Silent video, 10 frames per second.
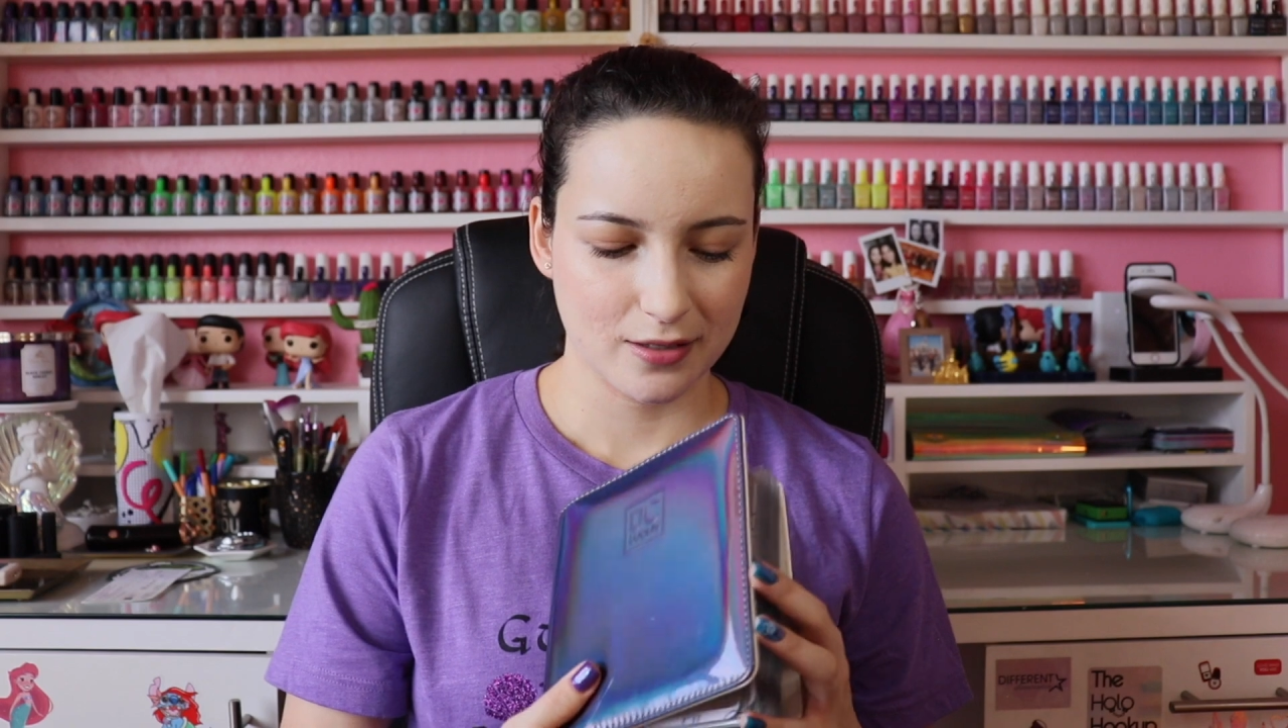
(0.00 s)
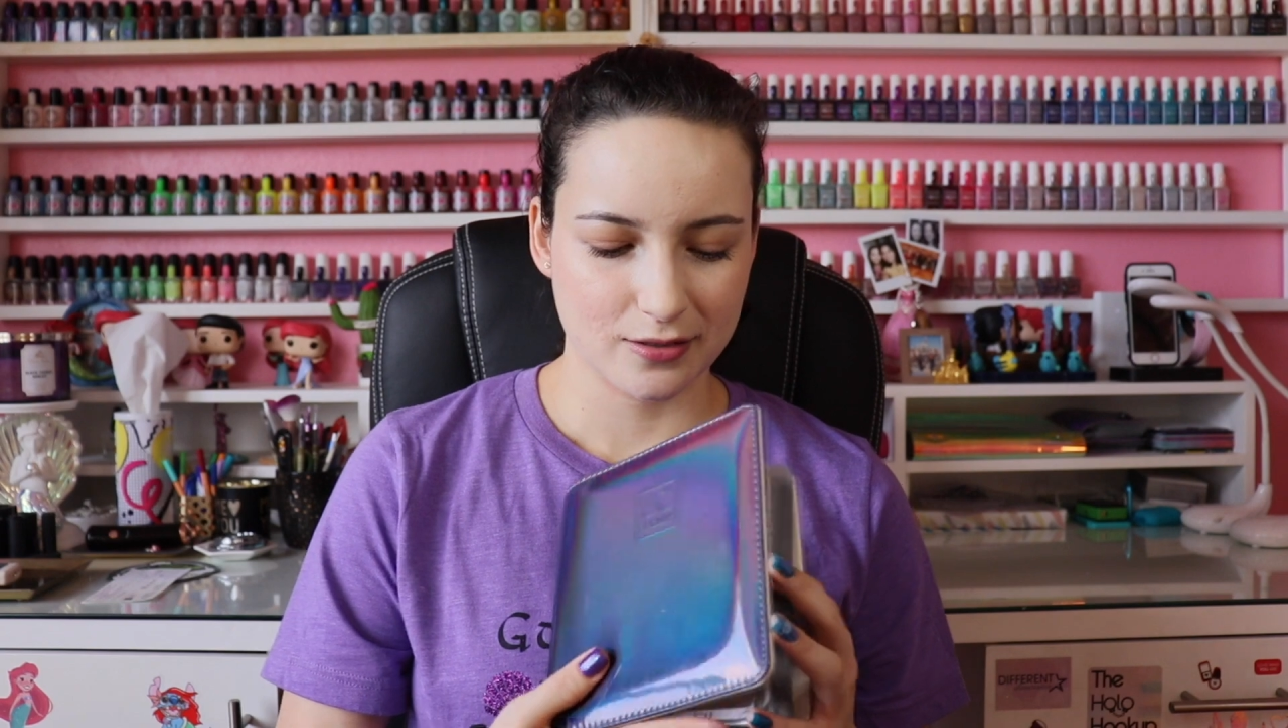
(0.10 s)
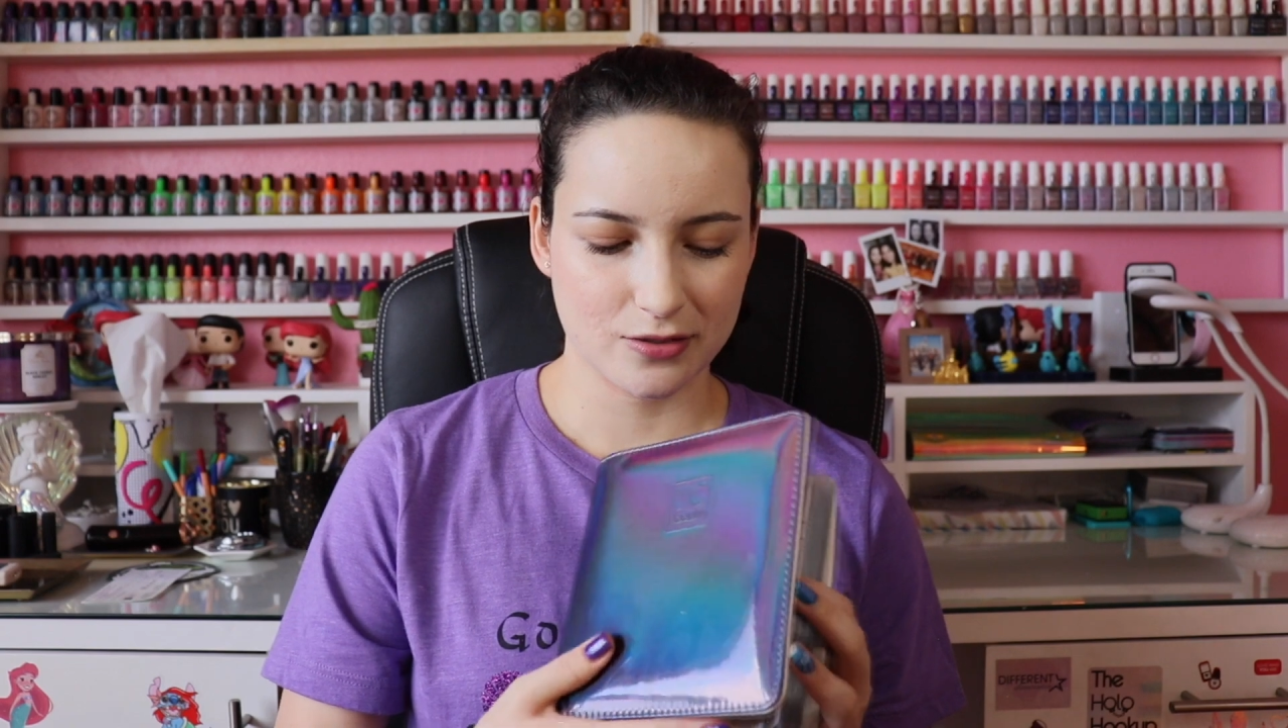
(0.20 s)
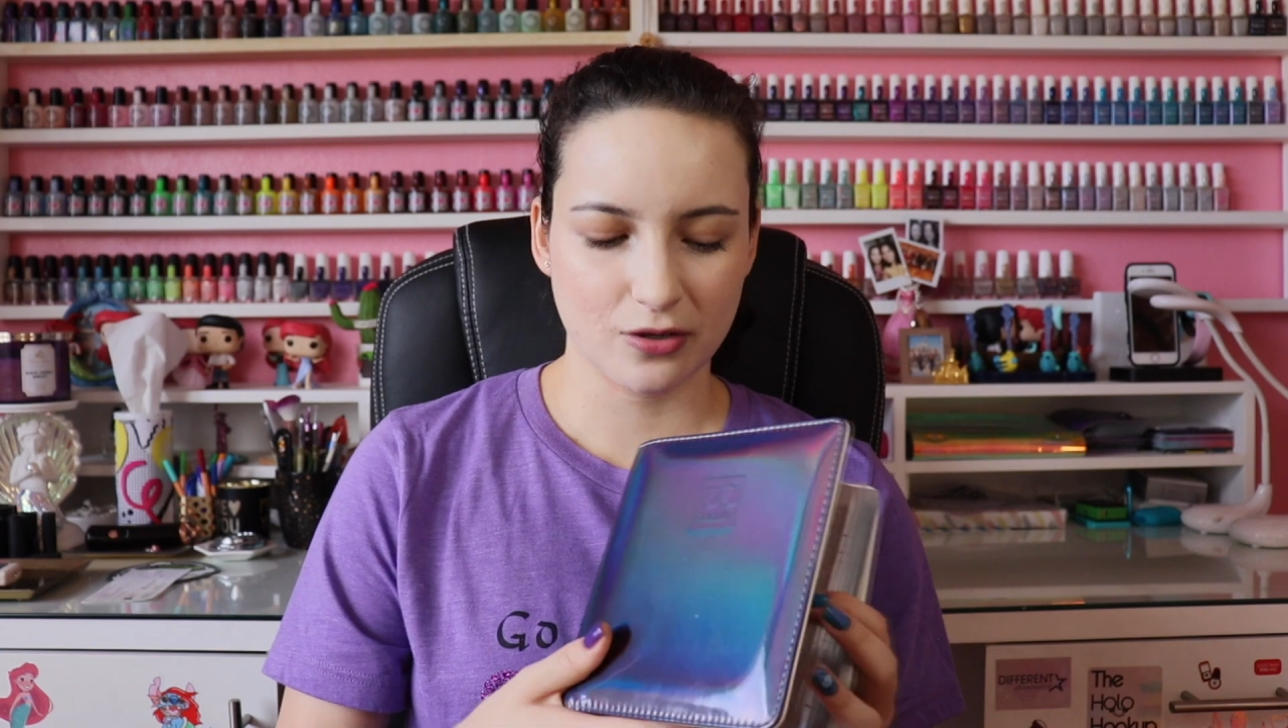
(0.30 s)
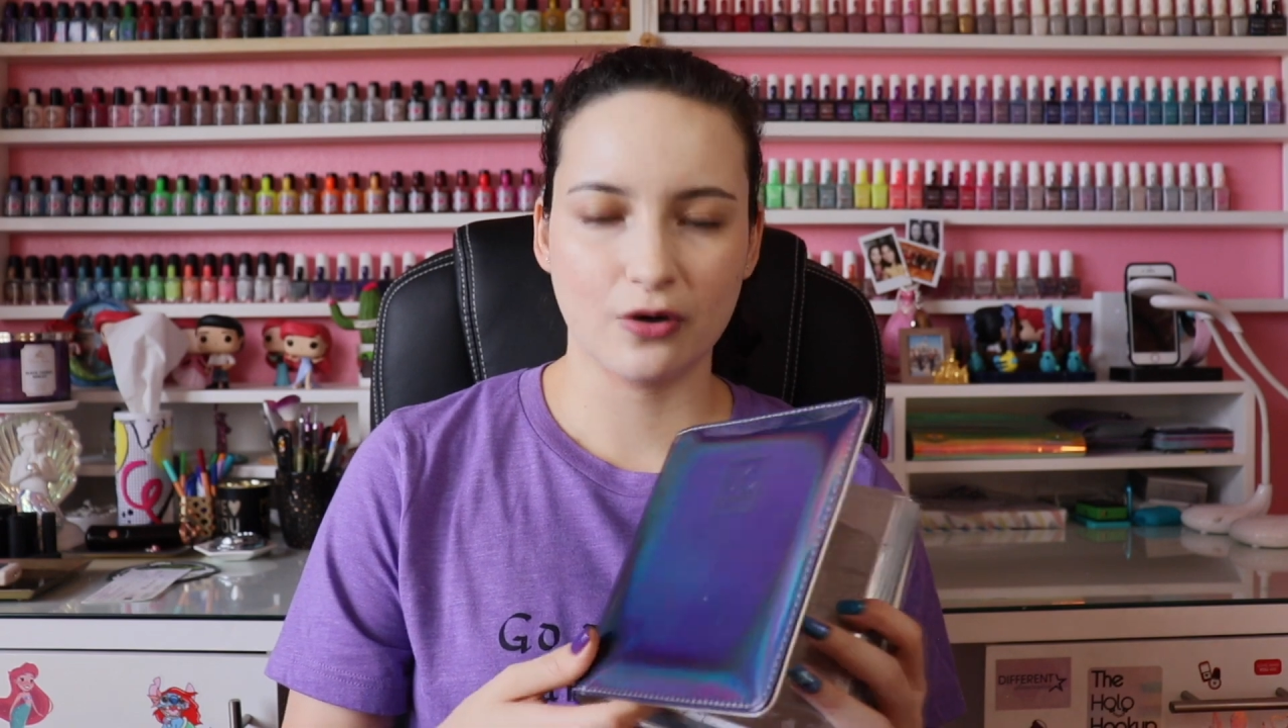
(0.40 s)

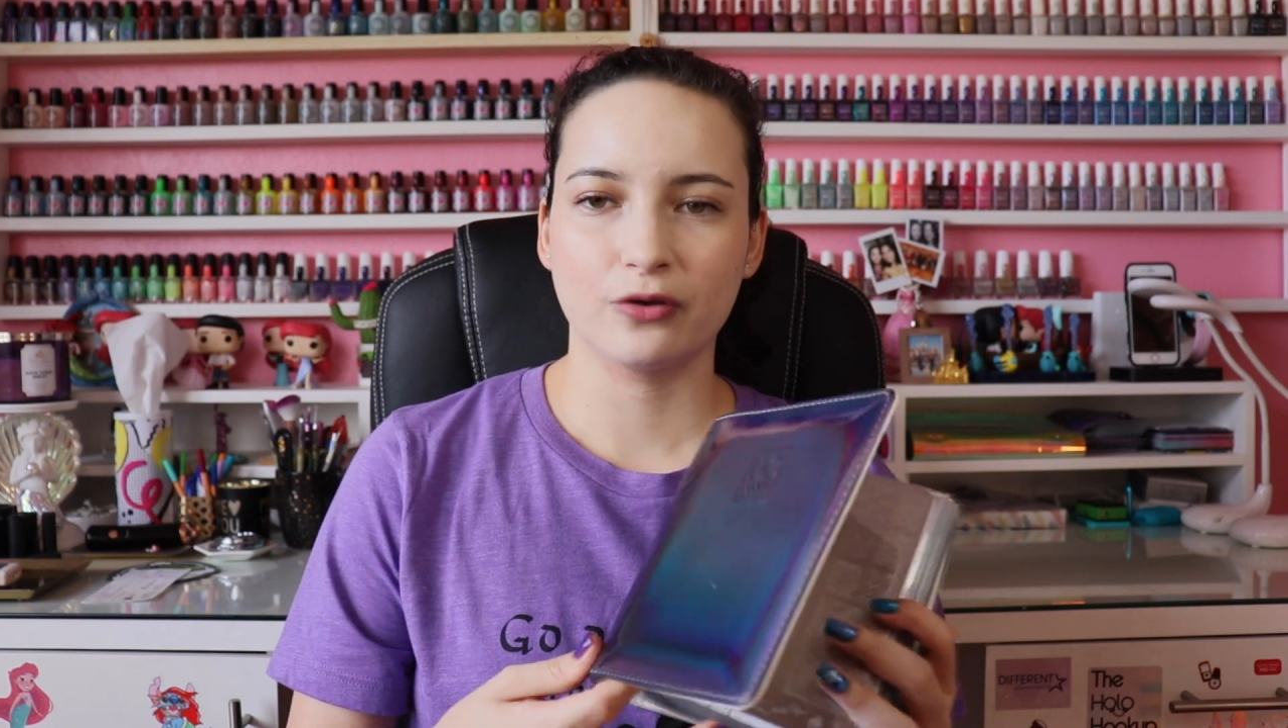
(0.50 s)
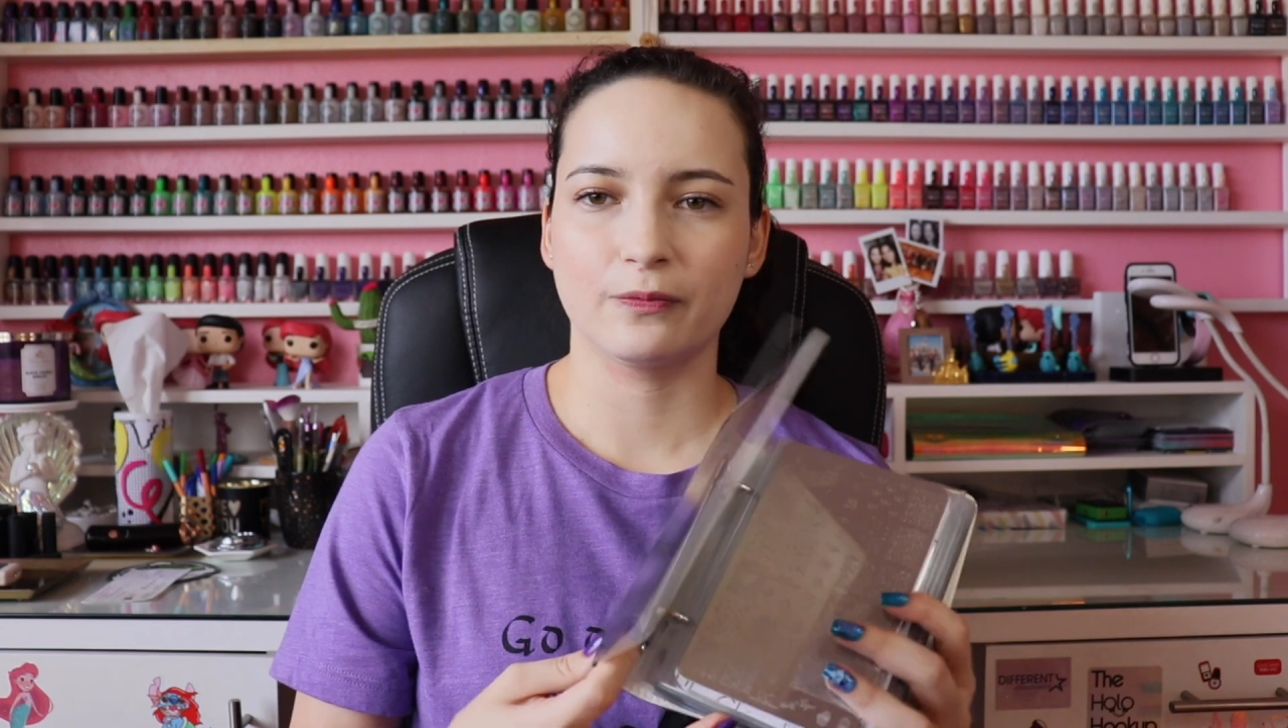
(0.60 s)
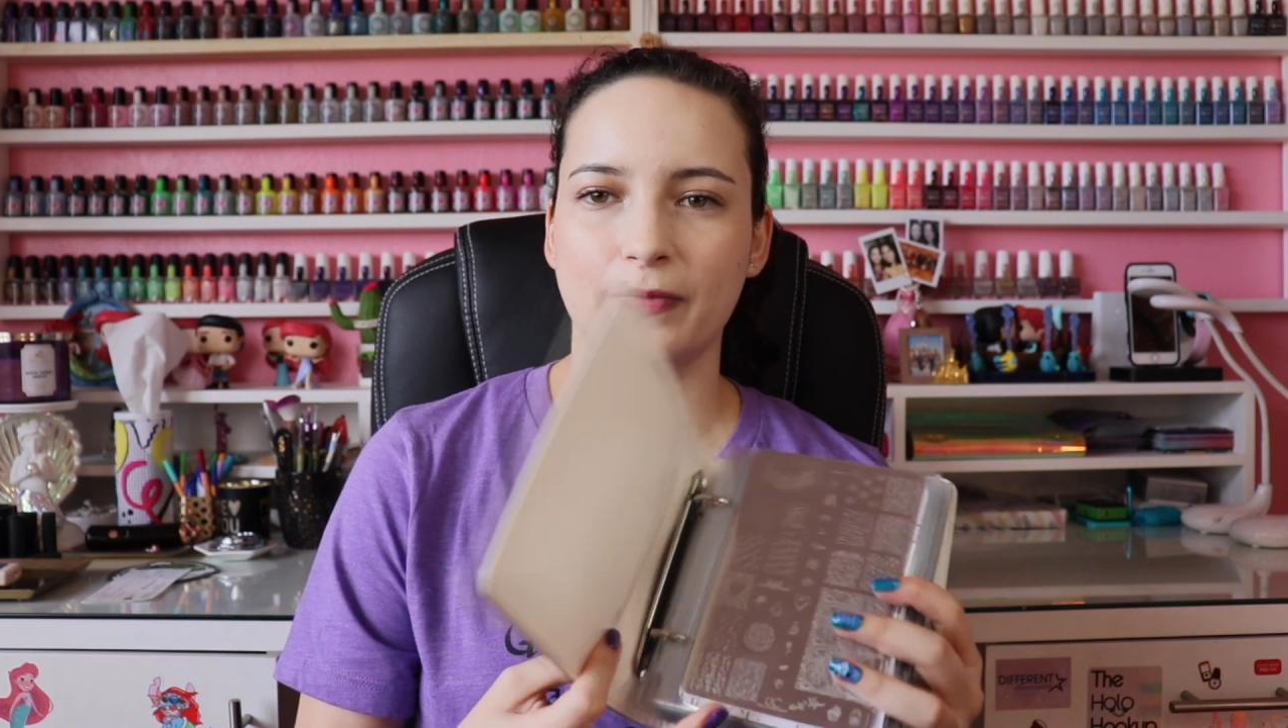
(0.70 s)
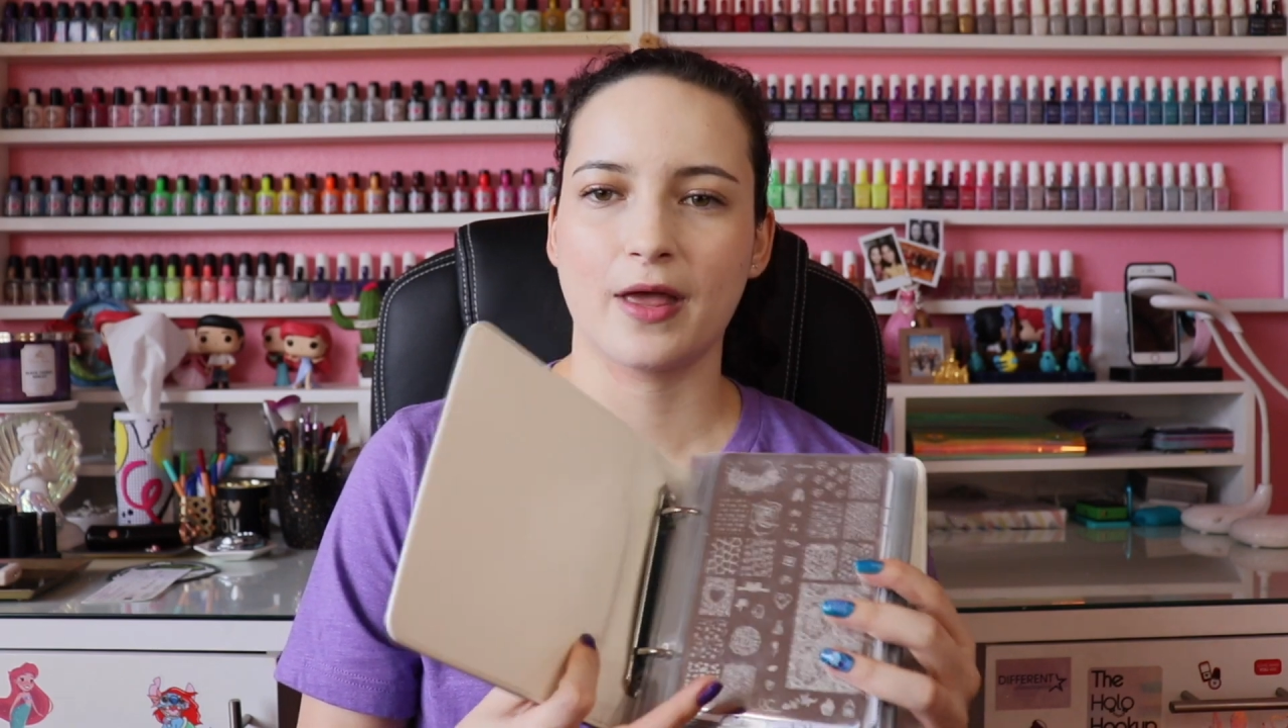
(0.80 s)
So